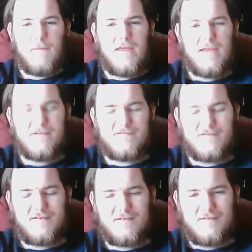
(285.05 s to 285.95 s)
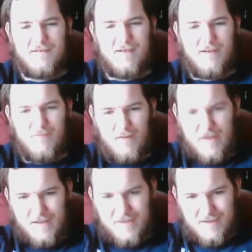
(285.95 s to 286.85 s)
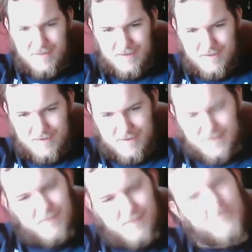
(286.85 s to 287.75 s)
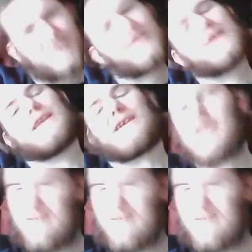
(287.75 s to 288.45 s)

It's just, like, what? They don't really make any kind